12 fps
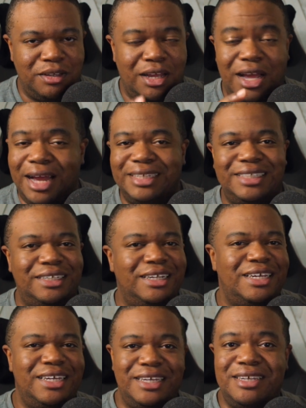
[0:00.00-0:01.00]
Content
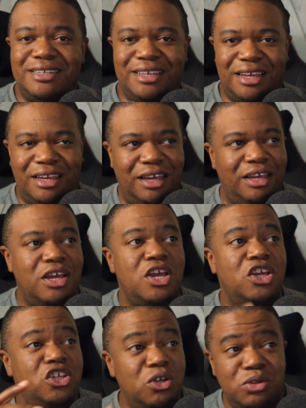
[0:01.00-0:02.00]
is king.
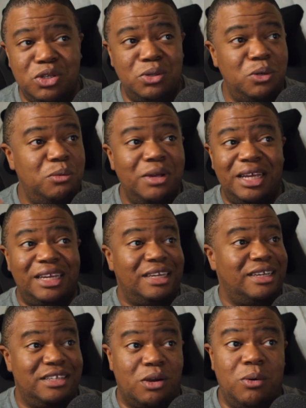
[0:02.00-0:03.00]
YouTube
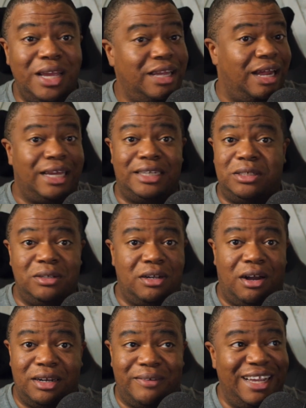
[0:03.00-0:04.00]
is queen, I guess you can
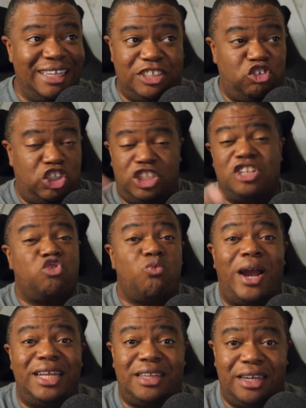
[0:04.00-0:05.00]
call it, right? It's just
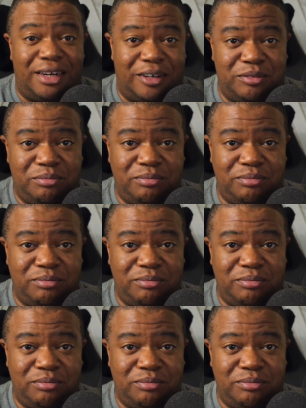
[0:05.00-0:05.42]
right there.